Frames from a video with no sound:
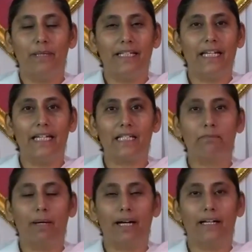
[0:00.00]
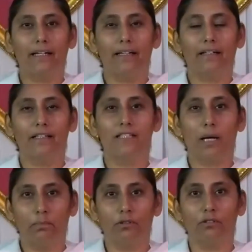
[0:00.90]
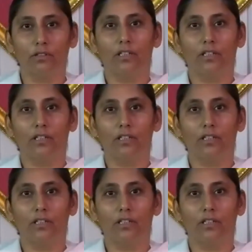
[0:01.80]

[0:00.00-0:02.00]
being hit by a double